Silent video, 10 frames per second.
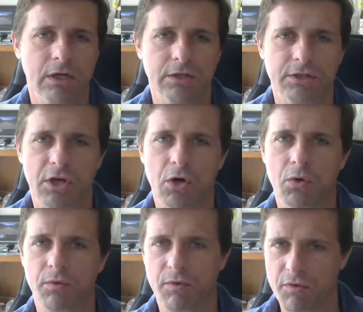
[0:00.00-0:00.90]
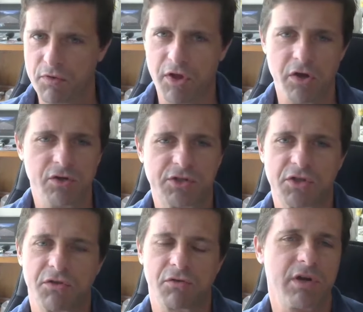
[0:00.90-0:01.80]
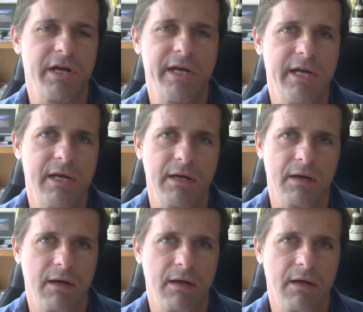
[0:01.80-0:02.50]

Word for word: So those three